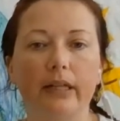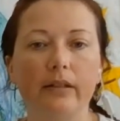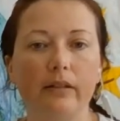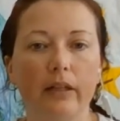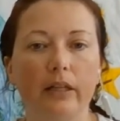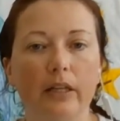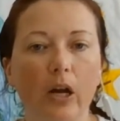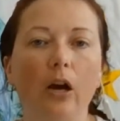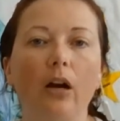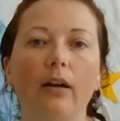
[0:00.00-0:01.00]
into the
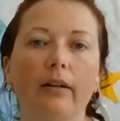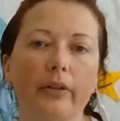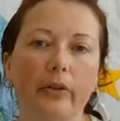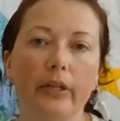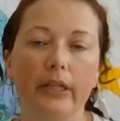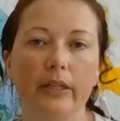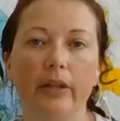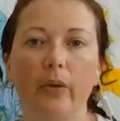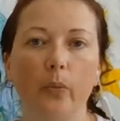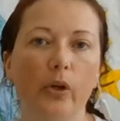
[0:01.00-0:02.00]
yard or into
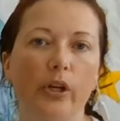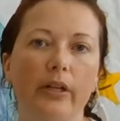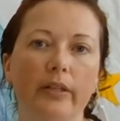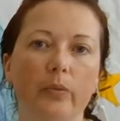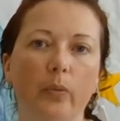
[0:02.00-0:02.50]
the woods